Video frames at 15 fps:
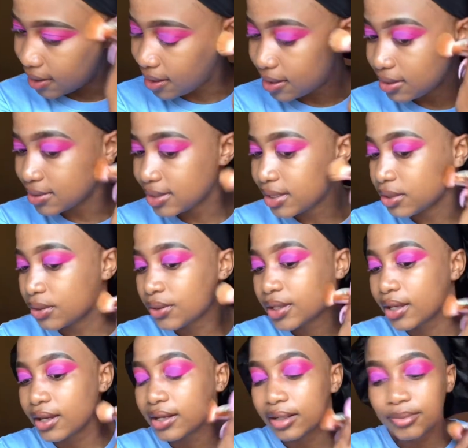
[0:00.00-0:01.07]
And I was like,
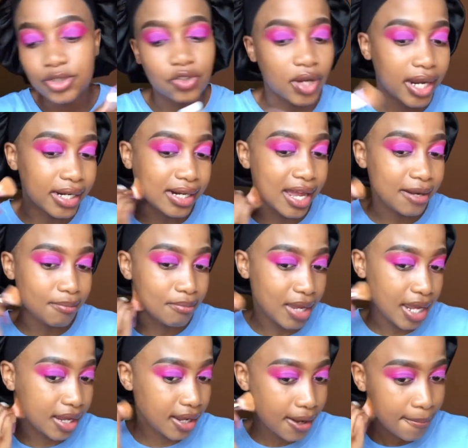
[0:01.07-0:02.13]
okay, let me try
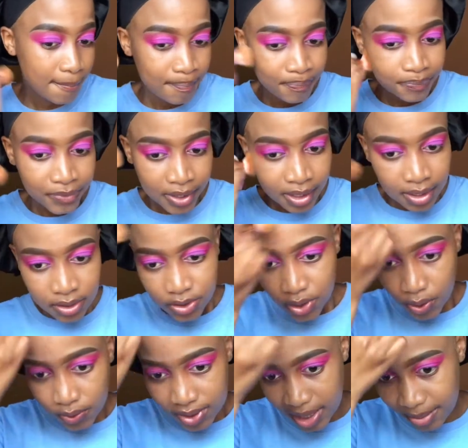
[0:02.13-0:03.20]
nutmeg.
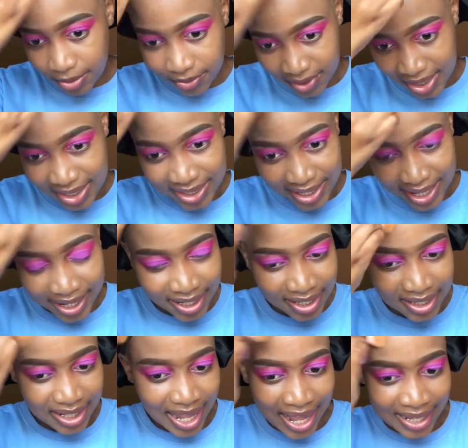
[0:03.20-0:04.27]
So some of these
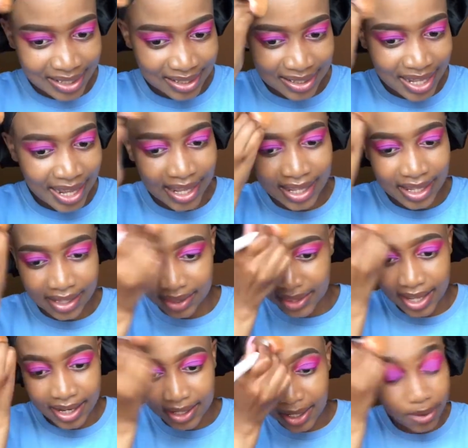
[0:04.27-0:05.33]
ladies, guys, they
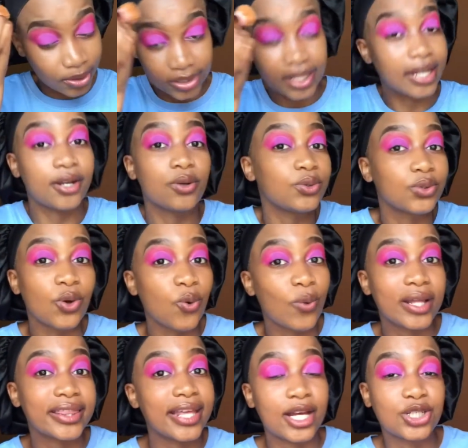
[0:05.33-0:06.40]
don't know
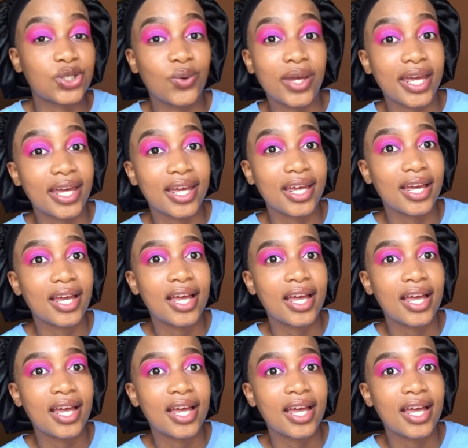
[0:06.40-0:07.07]
what they're doing.